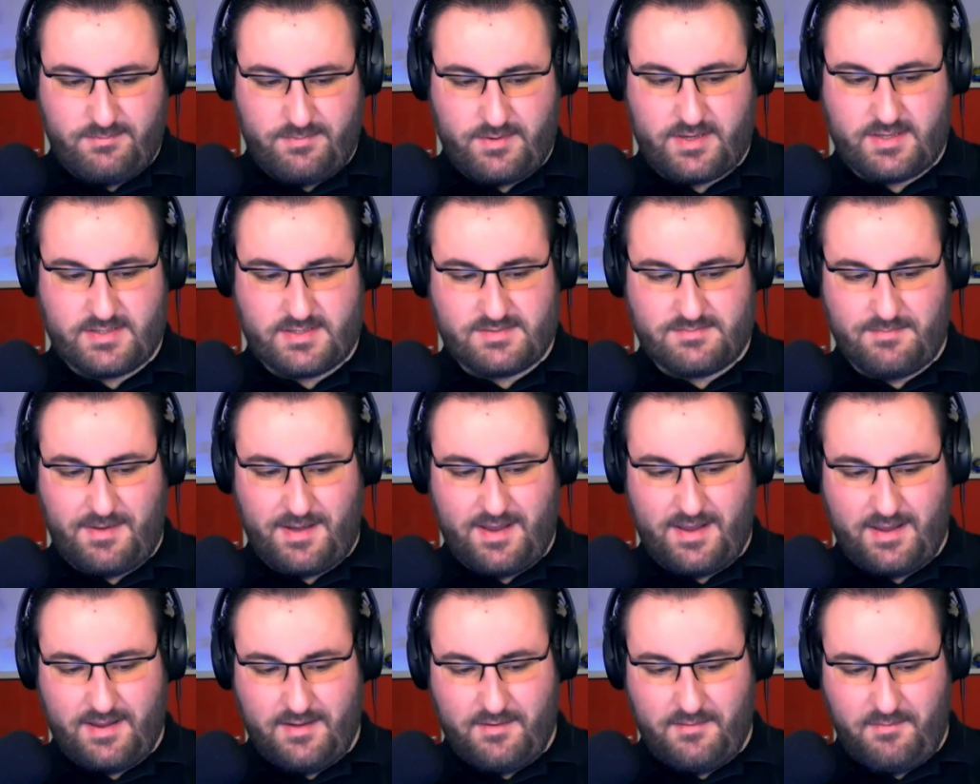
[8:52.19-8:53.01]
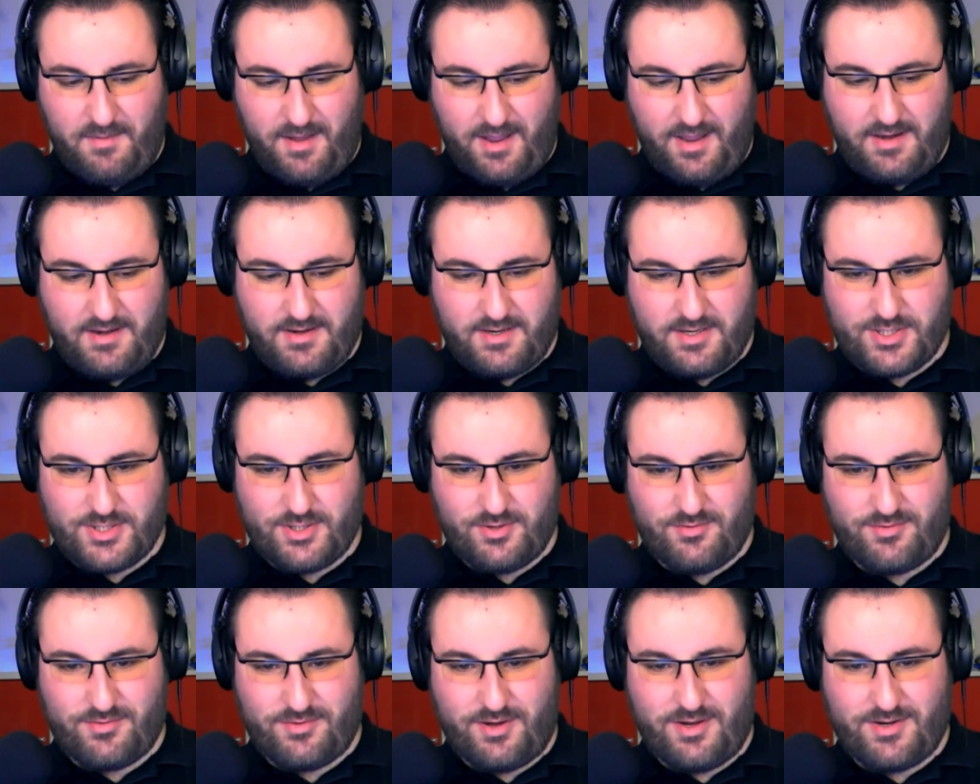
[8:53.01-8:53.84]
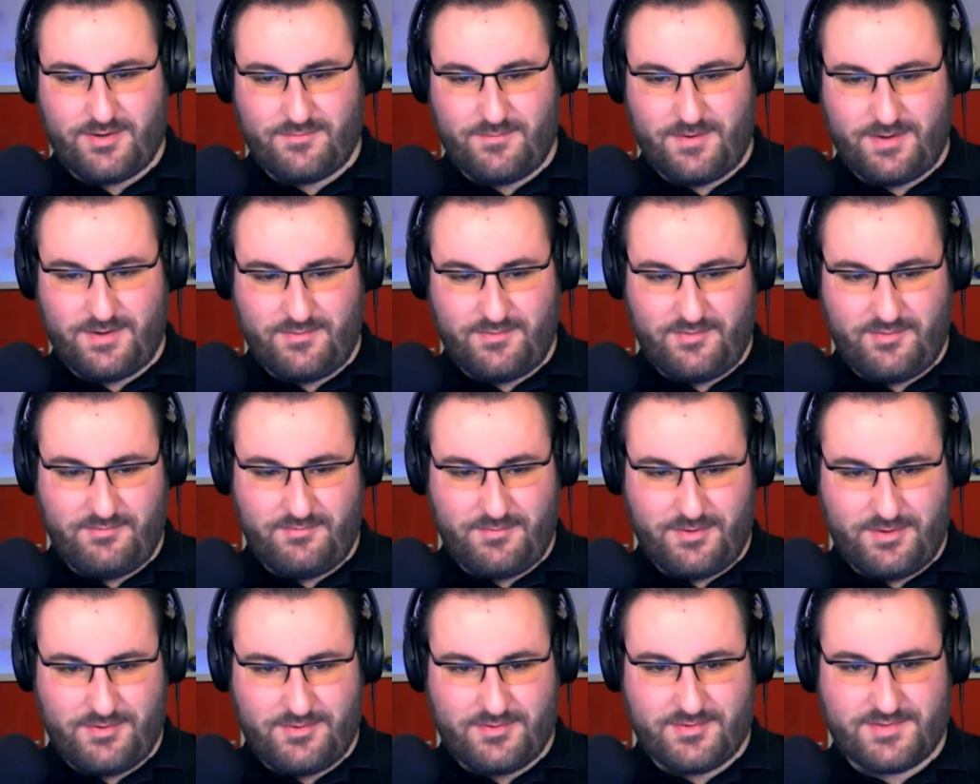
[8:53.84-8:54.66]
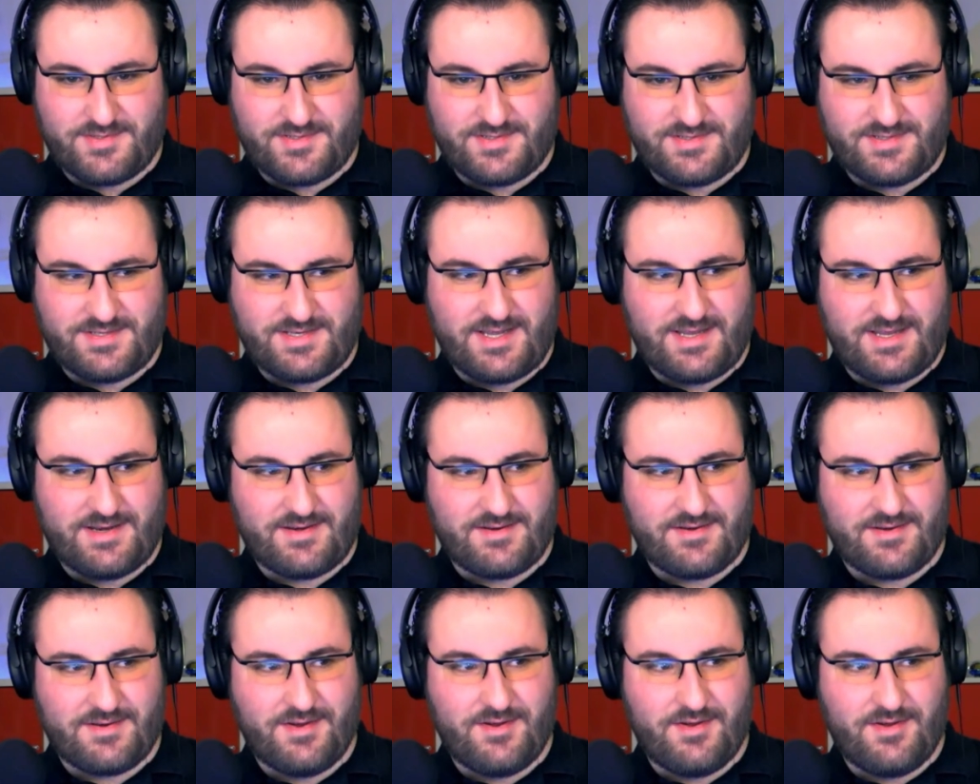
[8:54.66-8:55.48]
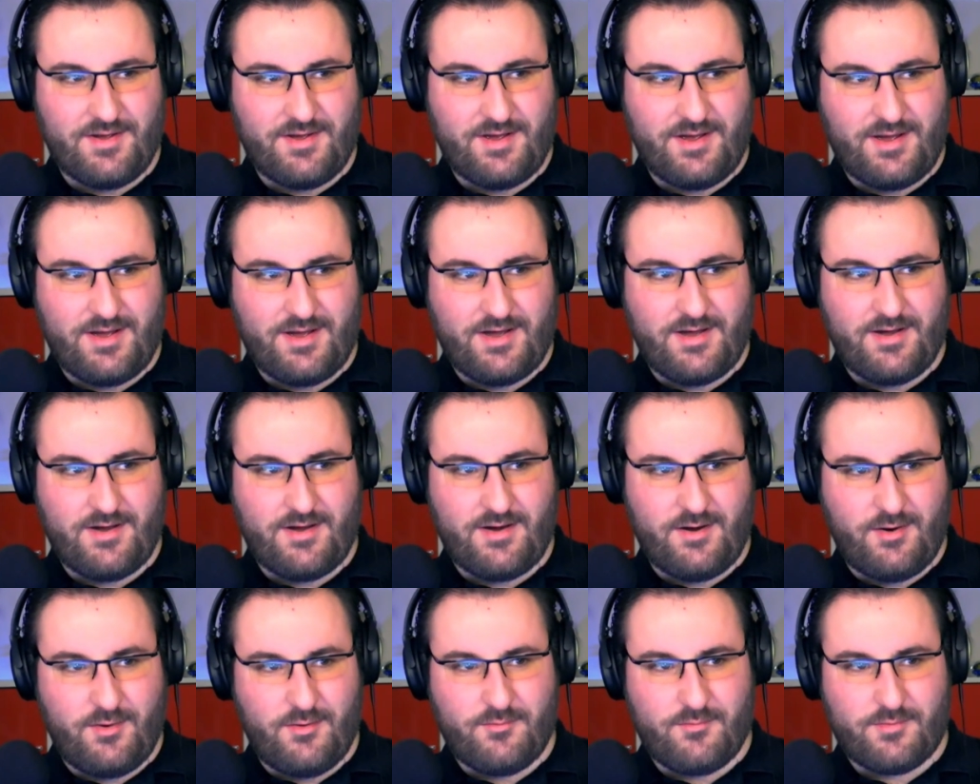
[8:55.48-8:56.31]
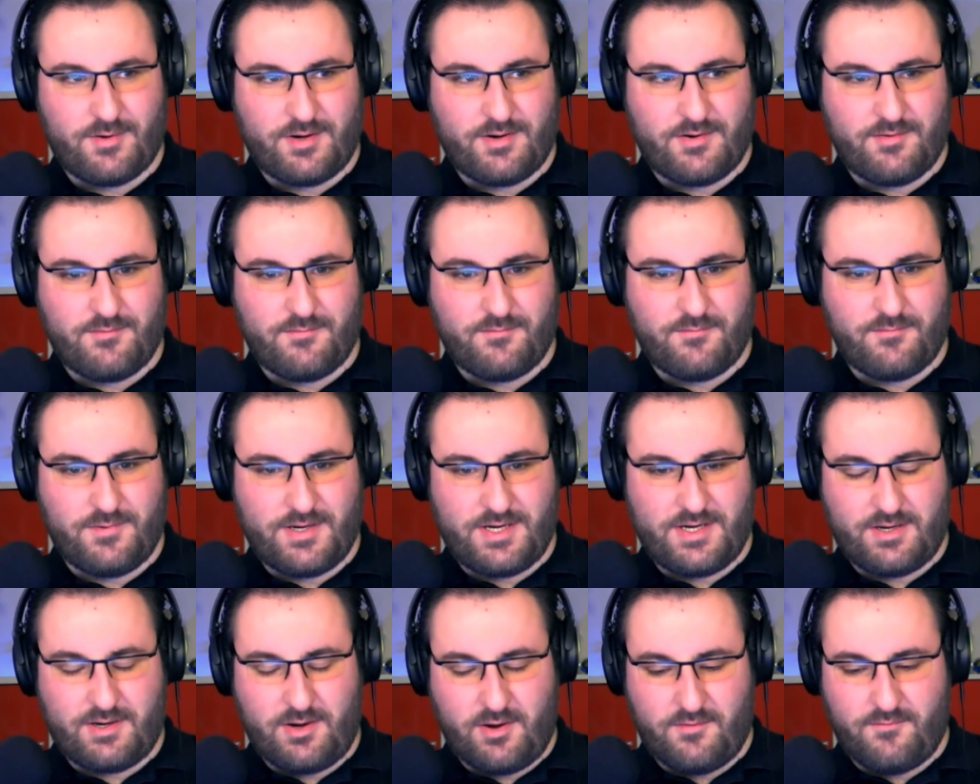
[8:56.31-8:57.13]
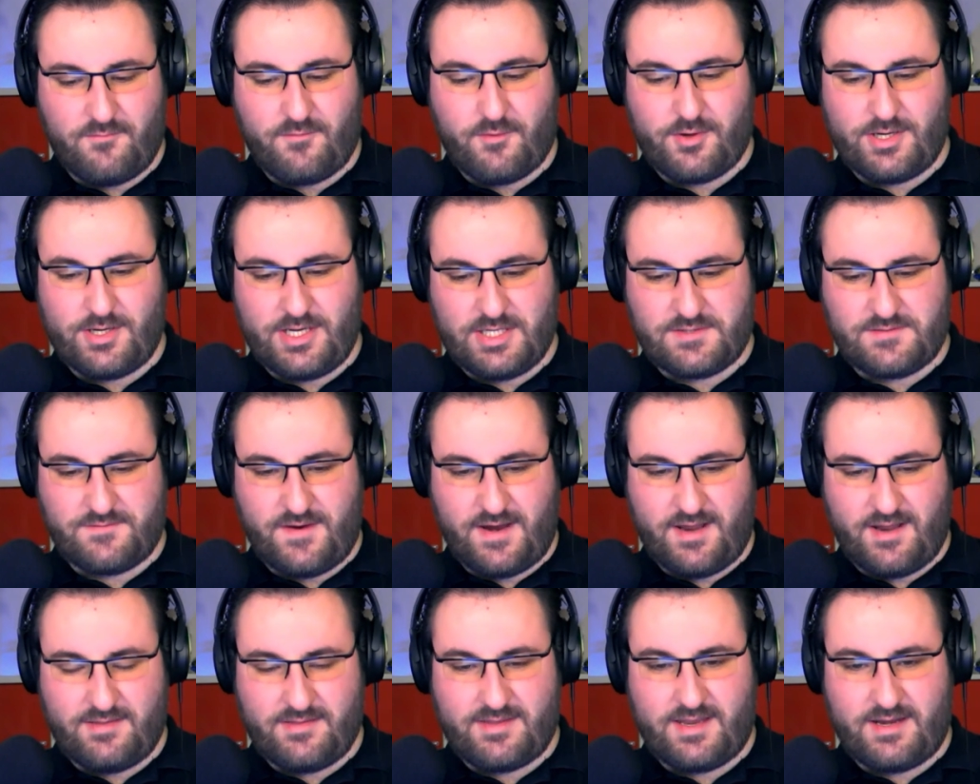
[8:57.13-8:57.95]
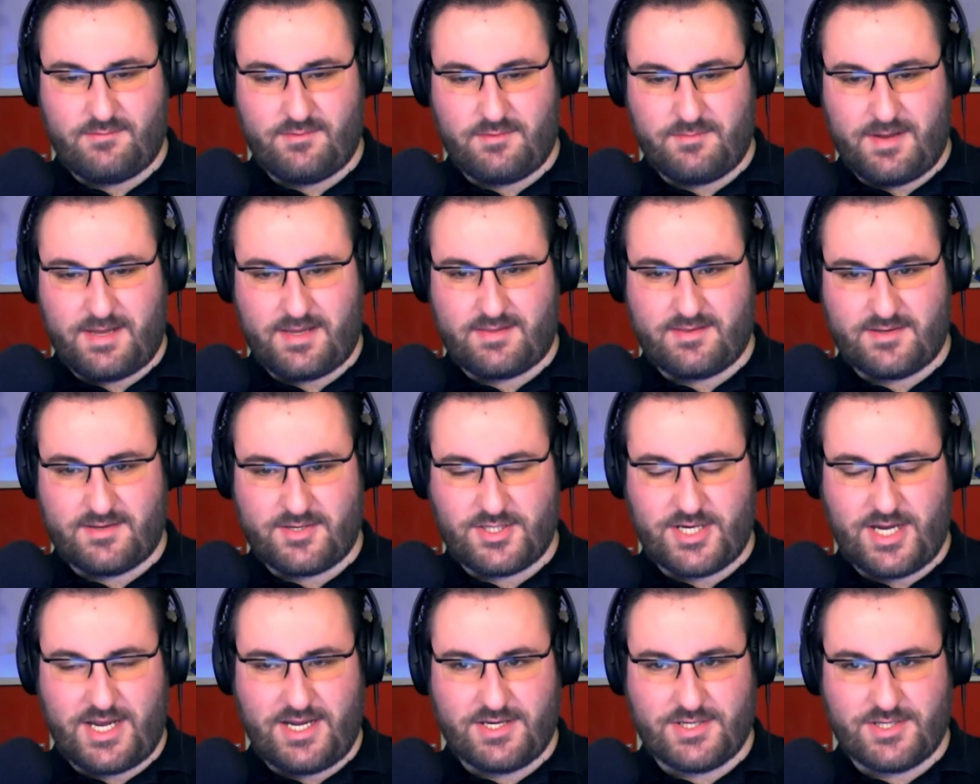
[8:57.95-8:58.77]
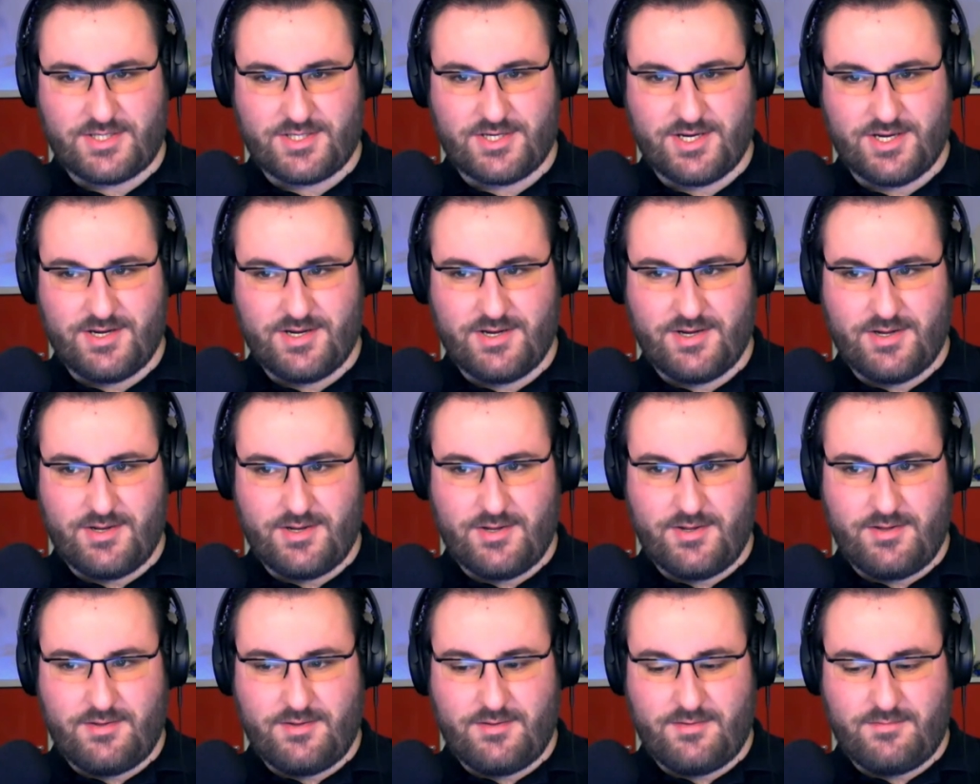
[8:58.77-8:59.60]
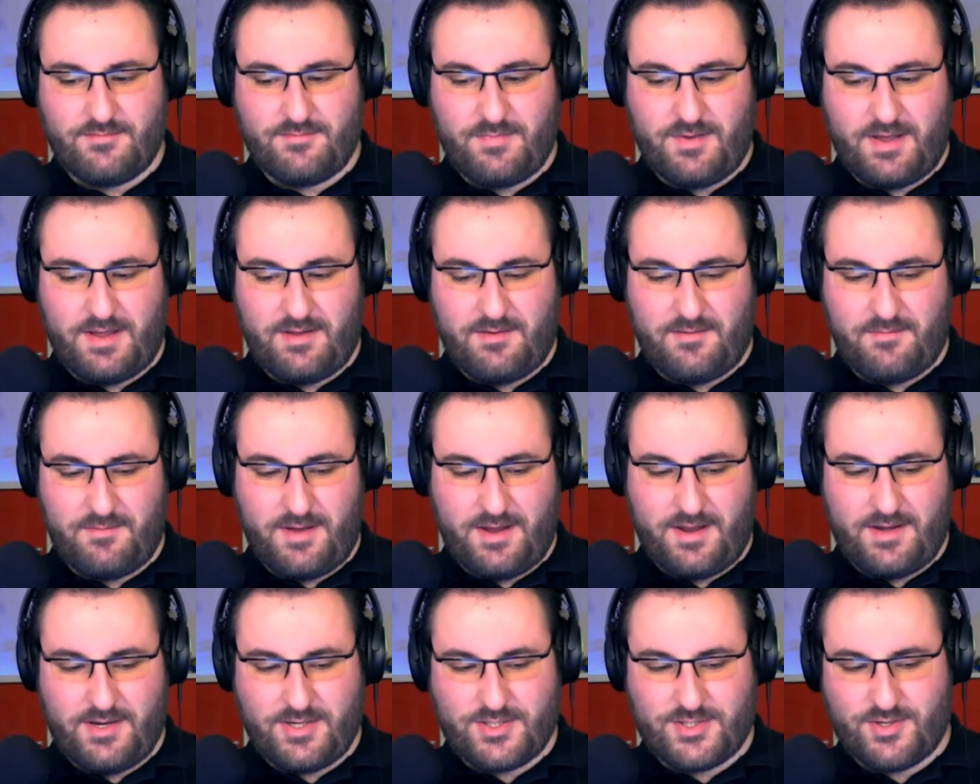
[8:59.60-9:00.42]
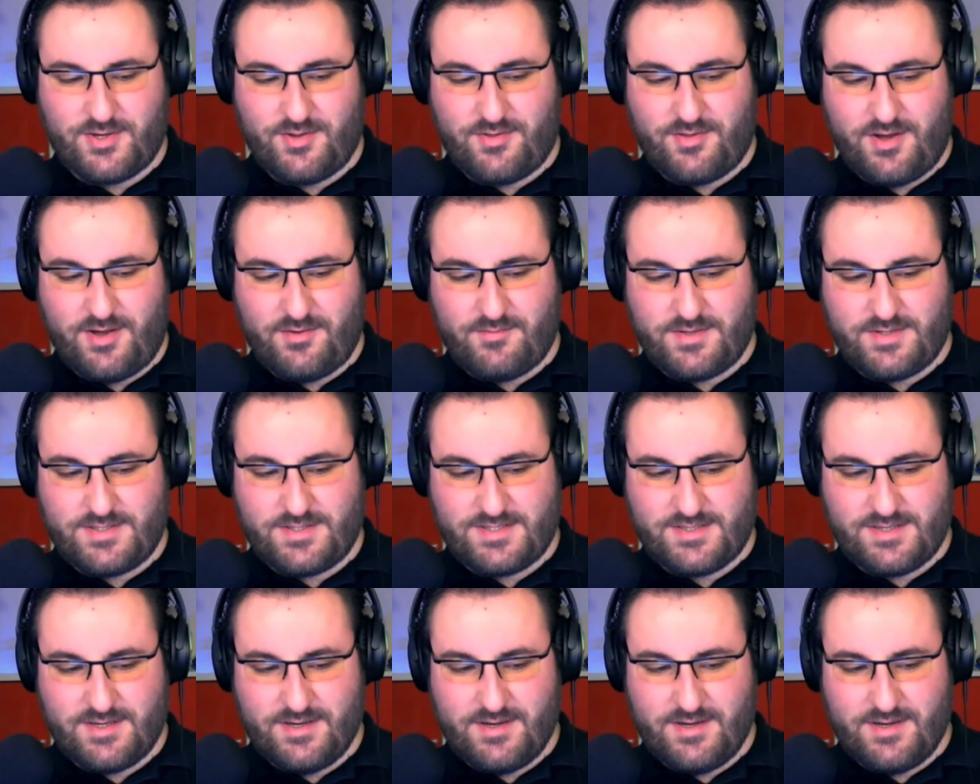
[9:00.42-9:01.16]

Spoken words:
Because my initial thought when you said, we convert each file and then we make the change, my initial thought was,